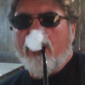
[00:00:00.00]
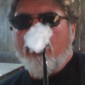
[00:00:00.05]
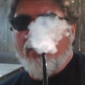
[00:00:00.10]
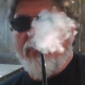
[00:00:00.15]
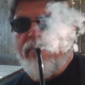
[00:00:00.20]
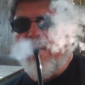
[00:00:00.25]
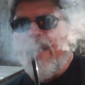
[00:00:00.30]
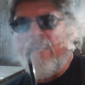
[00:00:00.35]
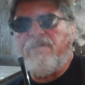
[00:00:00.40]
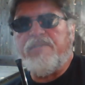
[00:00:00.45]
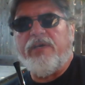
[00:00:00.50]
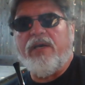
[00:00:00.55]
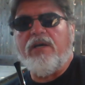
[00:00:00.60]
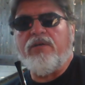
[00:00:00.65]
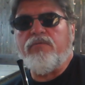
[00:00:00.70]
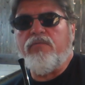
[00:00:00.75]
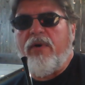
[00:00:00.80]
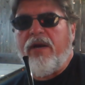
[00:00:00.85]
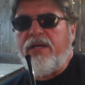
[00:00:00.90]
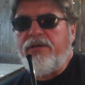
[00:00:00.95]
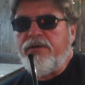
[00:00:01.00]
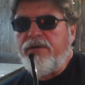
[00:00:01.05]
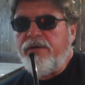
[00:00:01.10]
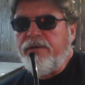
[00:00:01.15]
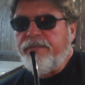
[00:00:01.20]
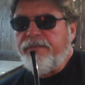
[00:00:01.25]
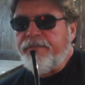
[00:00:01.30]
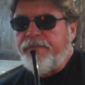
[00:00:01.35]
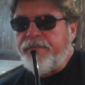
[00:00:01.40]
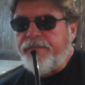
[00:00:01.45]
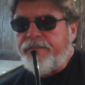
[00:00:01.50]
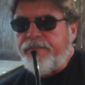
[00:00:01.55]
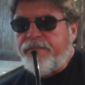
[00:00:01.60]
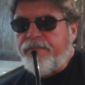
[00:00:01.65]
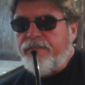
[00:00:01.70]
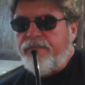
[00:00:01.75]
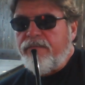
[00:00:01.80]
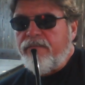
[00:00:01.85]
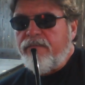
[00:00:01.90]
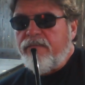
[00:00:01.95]
And Pascal's wager,
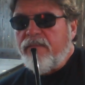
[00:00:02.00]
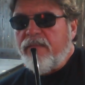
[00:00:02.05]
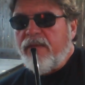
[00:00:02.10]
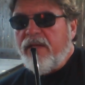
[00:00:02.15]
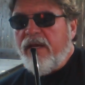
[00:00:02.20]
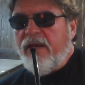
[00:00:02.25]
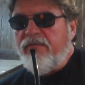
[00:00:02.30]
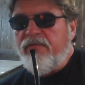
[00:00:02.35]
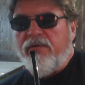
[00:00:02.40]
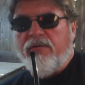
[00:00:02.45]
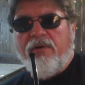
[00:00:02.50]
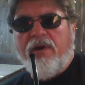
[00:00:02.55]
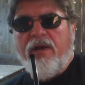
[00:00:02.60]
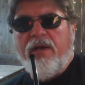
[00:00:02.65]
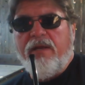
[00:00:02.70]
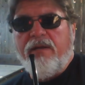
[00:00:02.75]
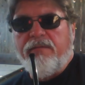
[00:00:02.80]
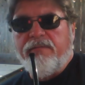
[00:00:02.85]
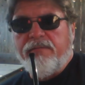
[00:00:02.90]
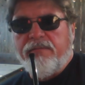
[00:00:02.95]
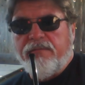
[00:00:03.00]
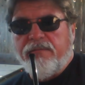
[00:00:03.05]
if you're right,